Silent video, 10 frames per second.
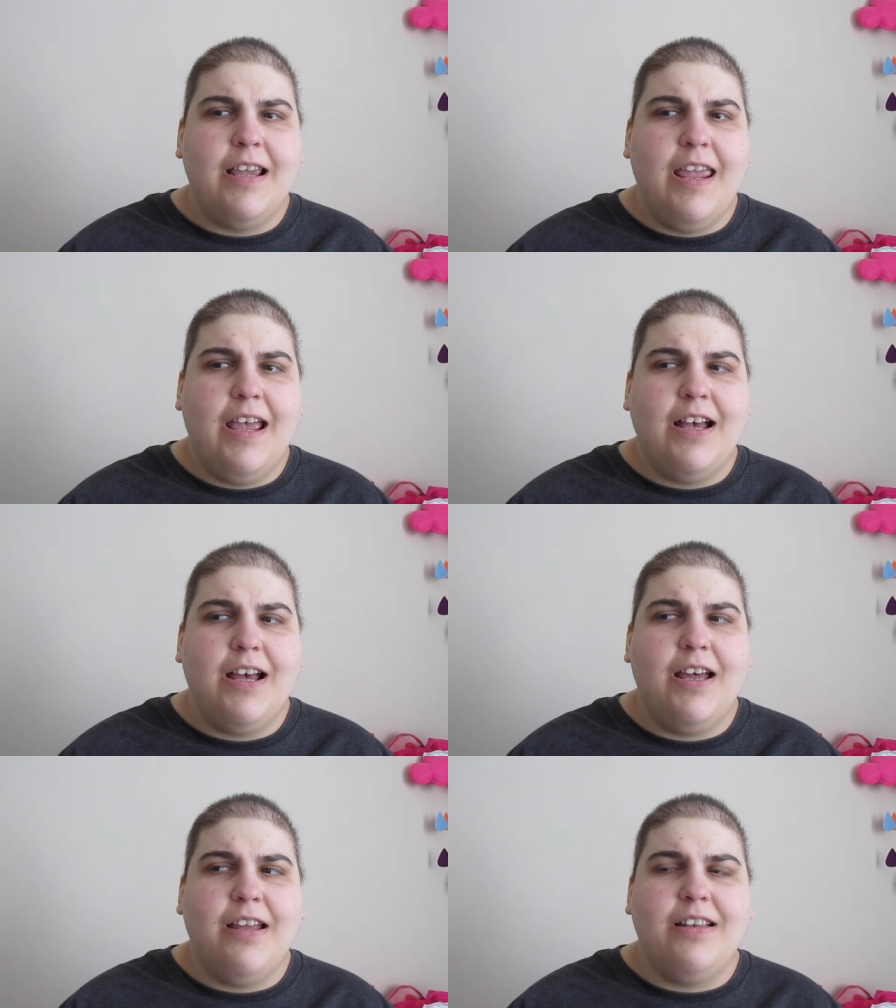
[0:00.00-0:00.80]

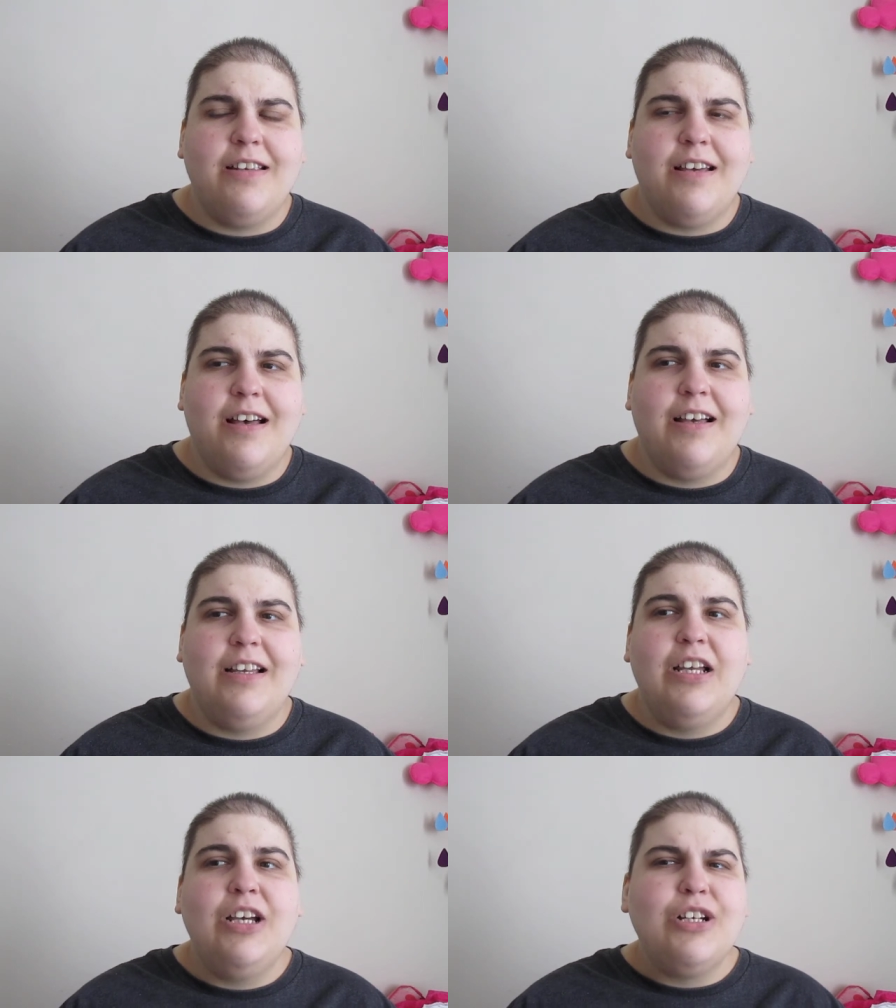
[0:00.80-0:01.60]
and uh,
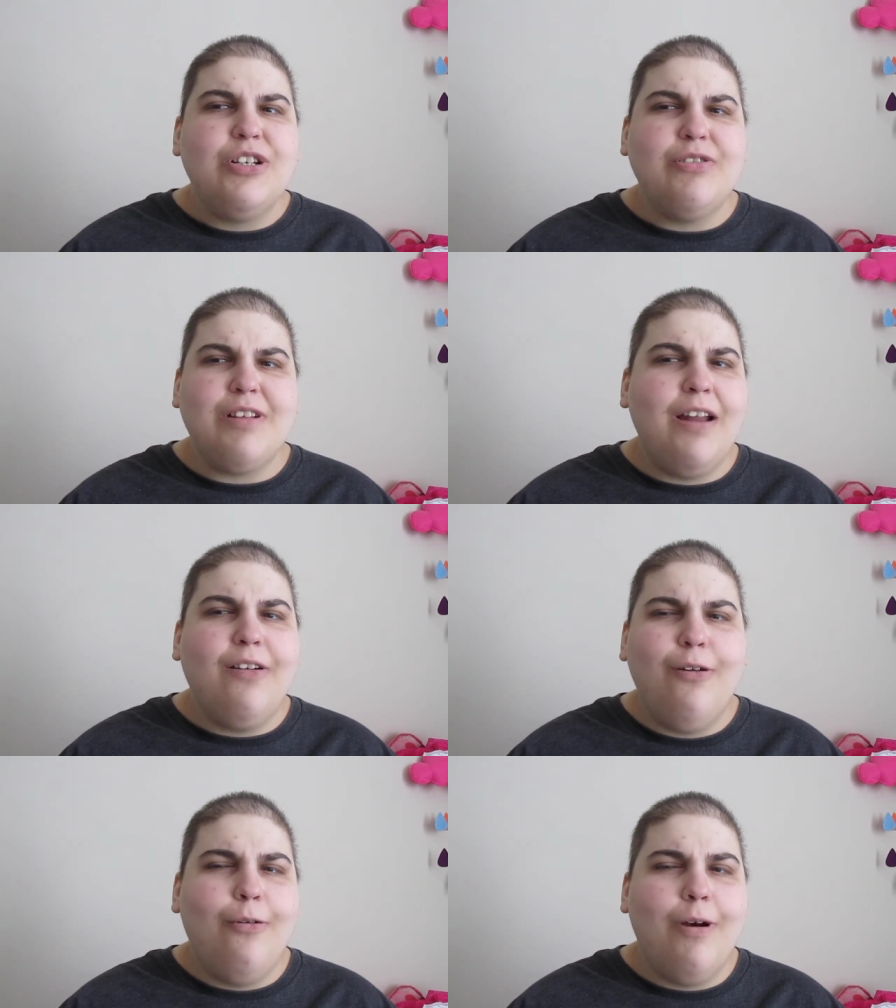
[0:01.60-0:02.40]
she was, I
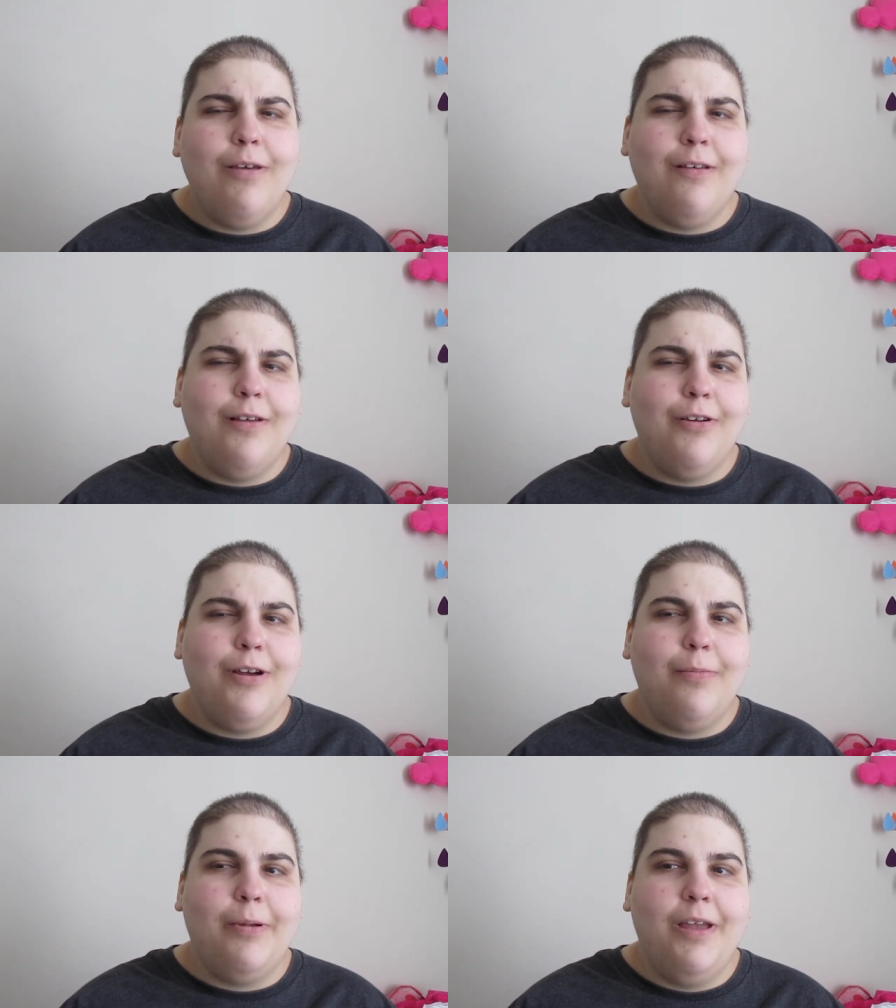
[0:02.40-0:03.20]
don't know why the other
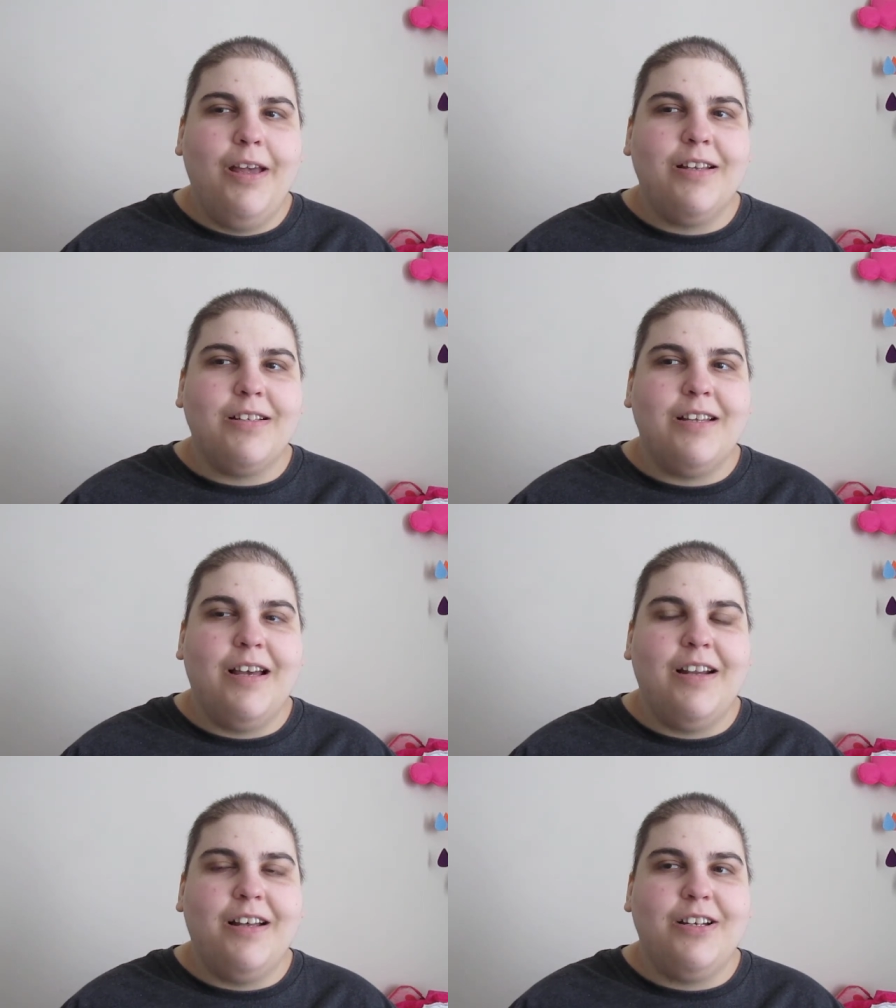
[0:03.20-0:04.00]
APN's
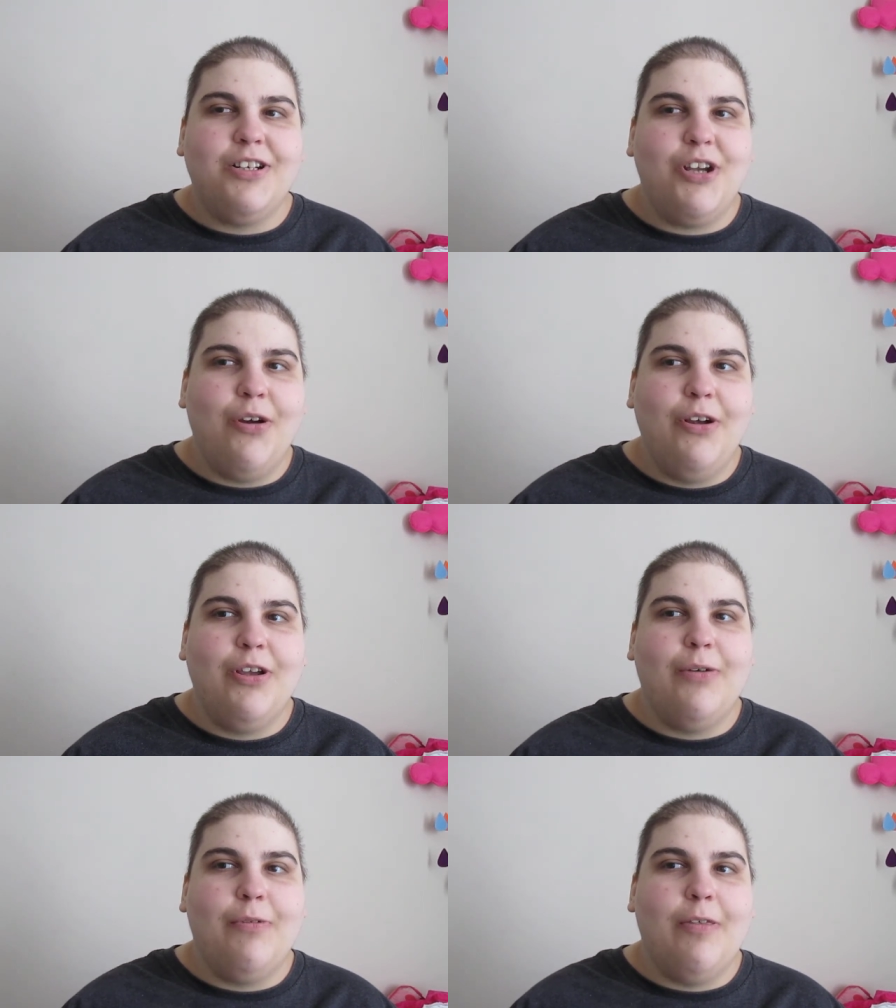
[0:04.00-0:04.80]
not uh, sharing
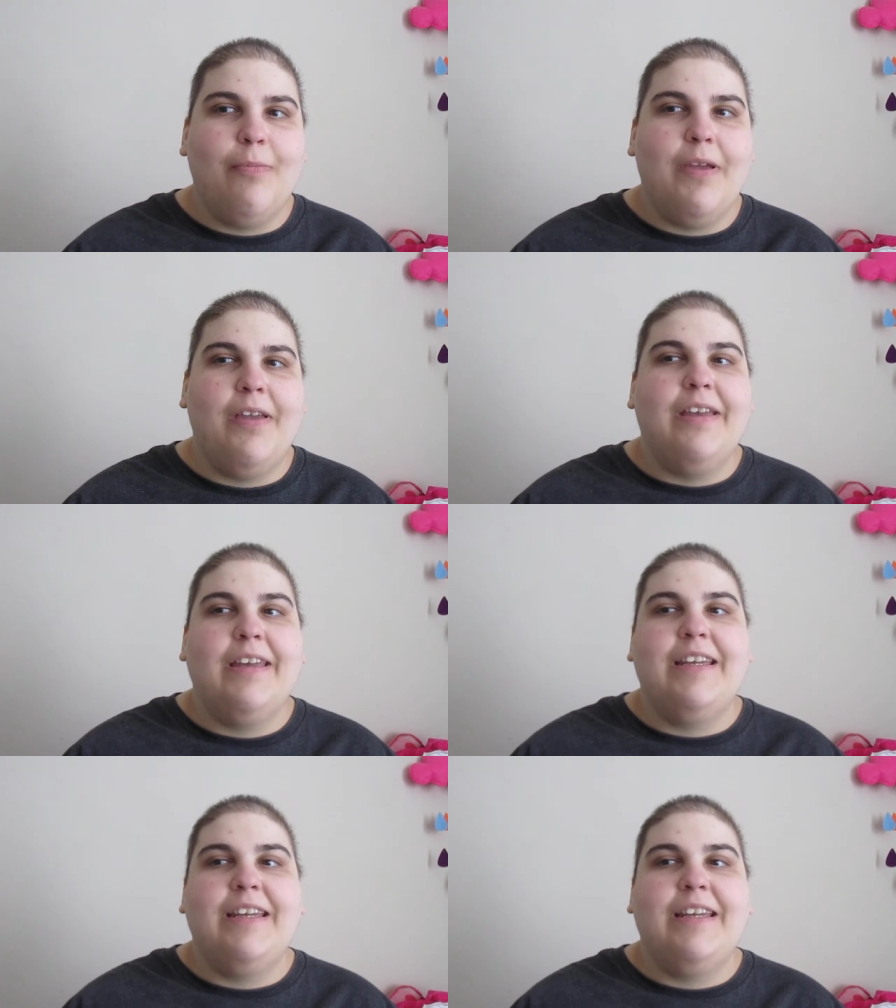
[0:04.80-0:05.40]
you with me.